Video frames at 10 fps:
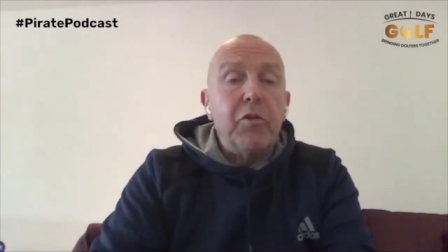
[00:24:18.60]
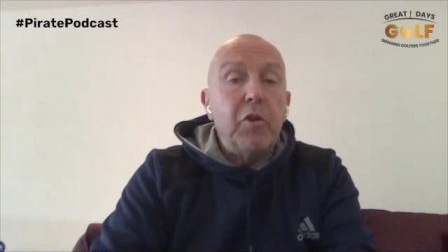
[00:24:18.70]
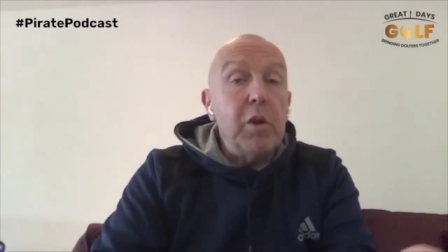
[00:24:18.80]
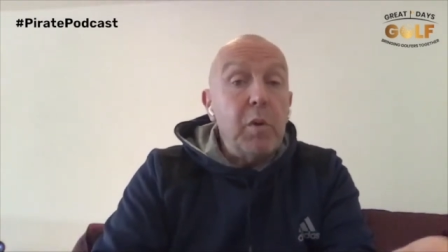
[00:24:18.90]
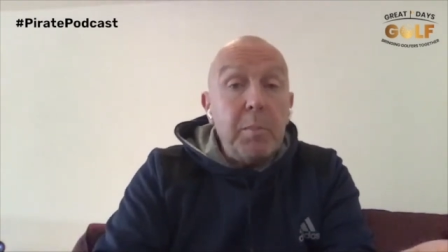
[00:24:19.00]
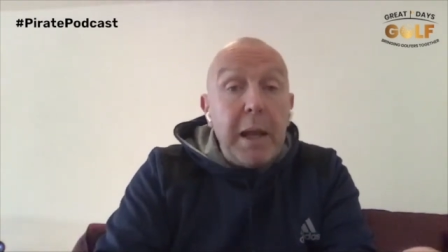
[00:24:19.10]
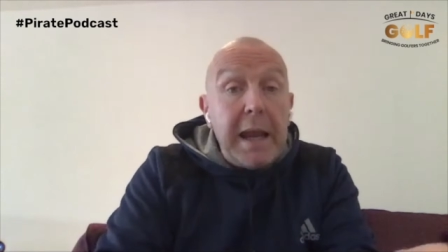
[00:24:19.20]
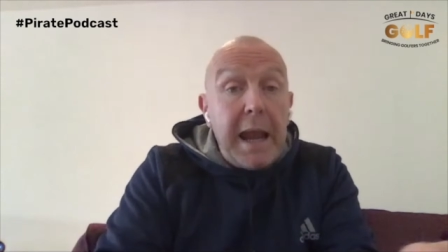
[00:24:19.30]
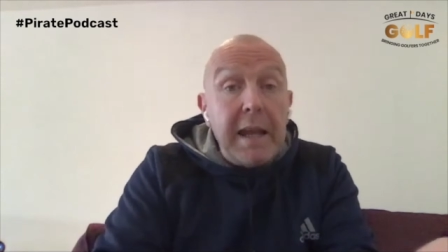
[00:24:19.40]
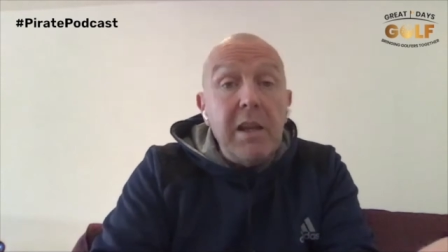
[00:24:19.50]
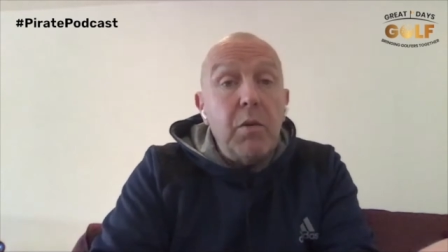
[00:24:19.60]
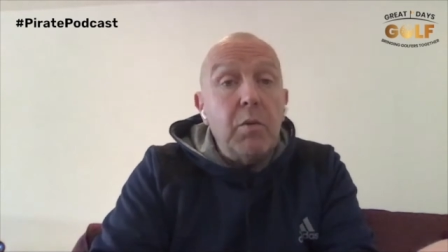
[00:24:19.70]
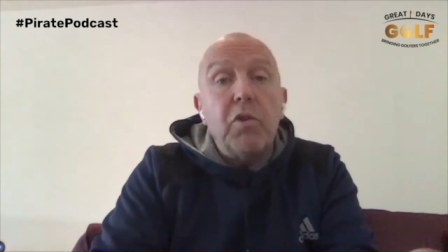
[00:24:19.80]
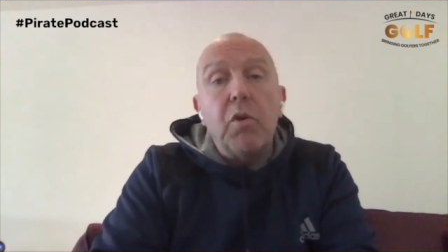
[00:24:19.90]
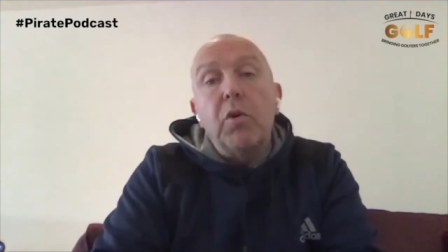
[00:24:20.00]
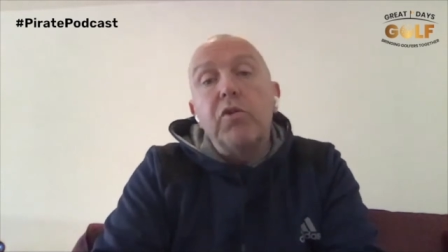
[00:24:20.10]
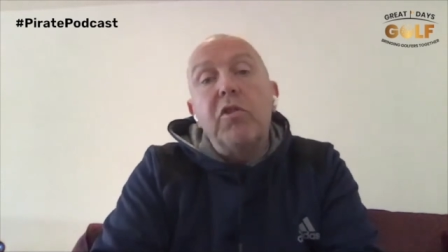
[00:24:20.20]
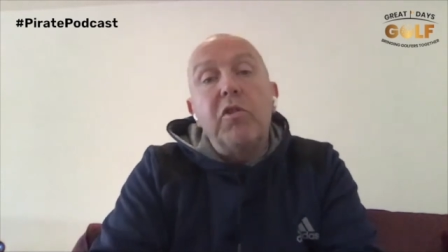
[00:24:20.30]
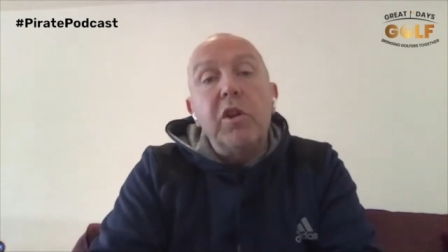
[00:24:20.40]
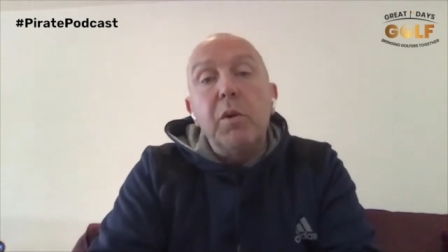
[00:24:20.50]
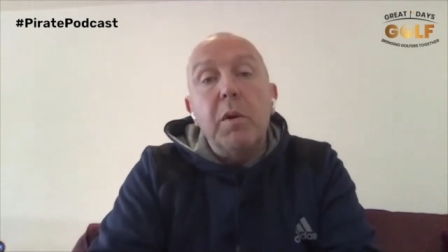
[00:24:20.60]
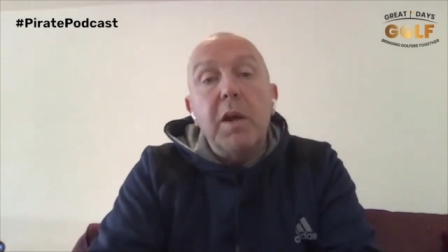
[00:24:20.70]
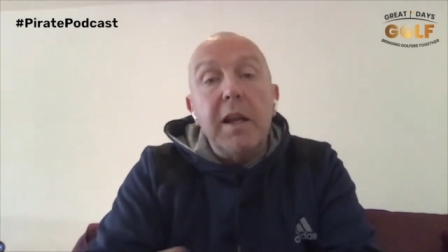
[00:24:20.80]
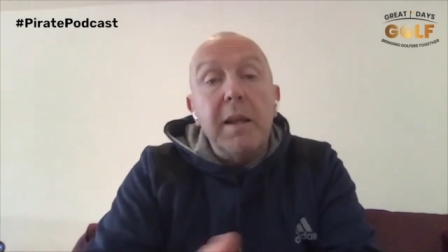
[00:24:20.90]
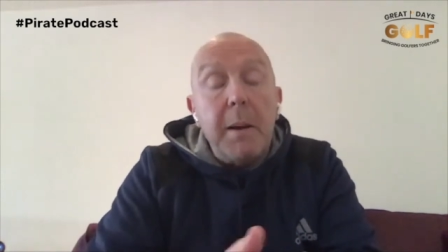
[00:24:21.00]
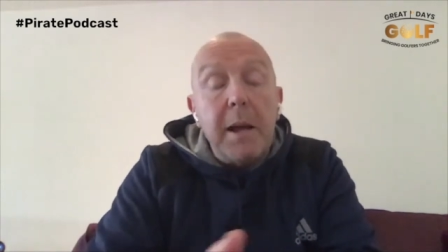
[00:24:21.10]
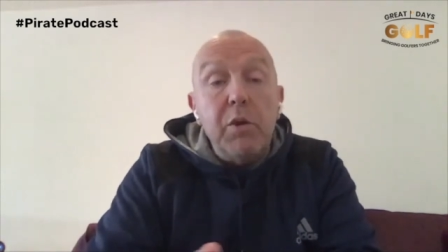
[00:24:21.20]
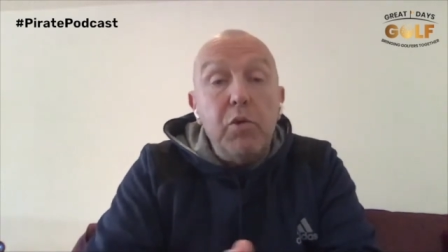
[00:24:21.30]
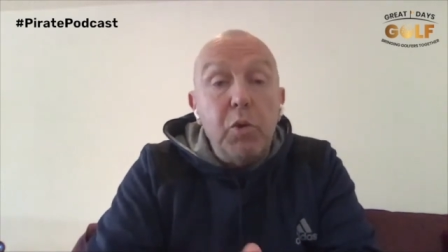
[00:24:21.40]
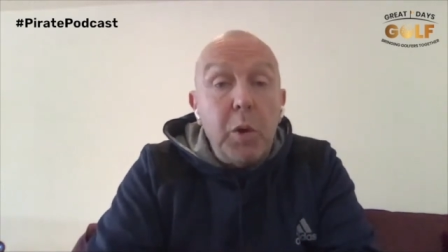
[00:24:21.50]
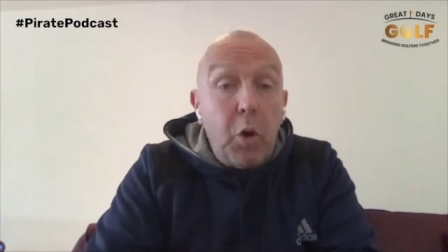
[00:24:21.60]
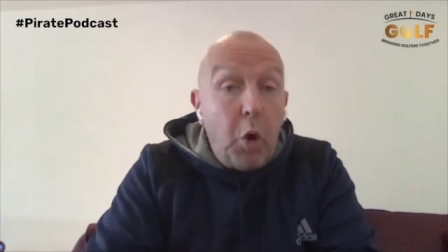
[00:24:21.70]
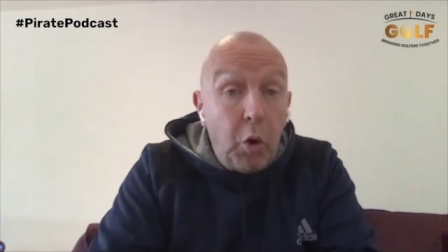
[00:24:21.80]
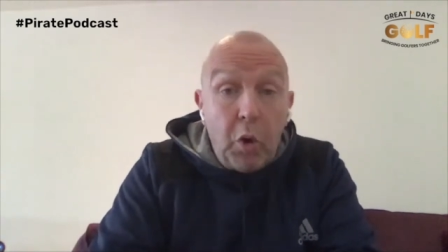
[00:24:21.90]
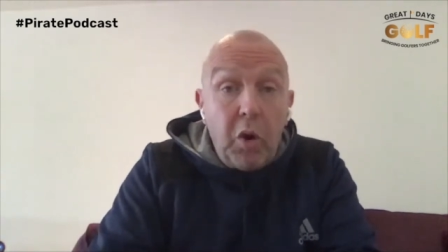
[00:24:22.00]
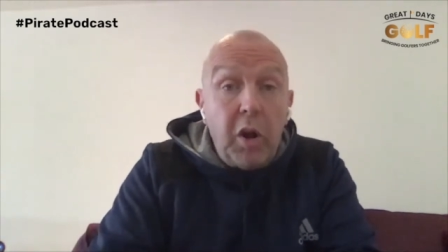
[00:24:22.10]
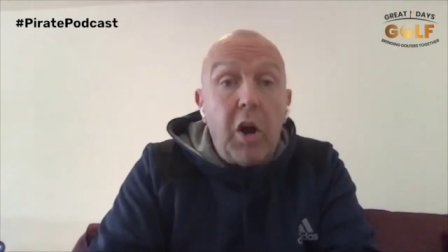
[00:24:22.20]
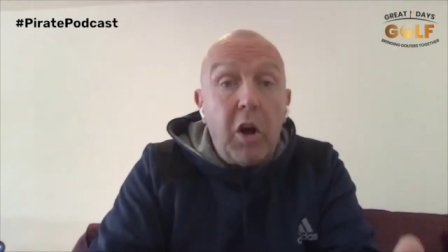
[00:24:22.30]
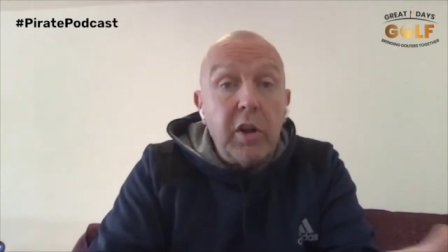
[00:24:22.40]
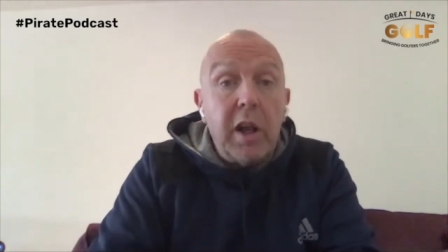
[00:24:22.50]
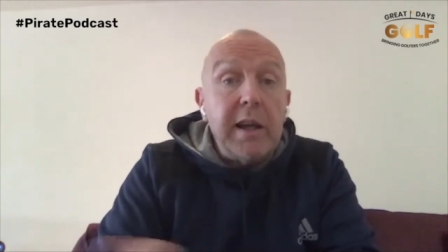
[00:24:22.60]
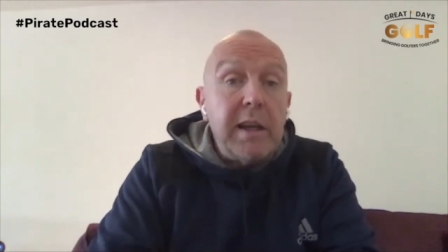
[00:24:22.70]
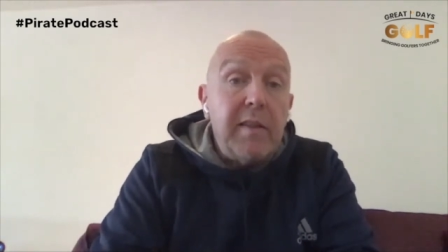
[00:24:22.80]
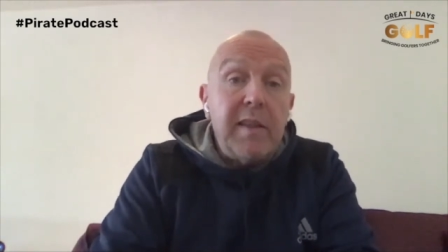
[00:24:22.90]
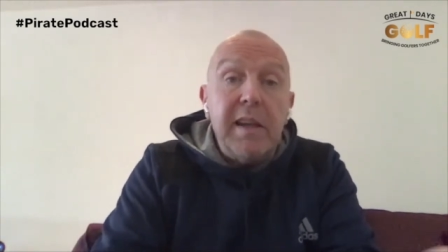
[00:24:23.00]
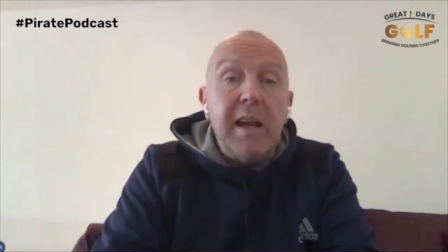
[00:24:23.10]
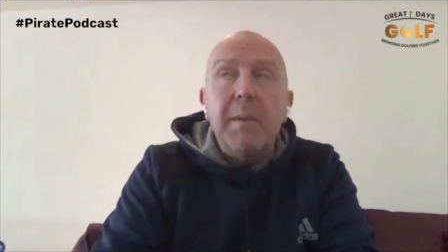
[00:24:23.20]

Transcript: So you can play any of those courses, and you and, and you do it all online at the.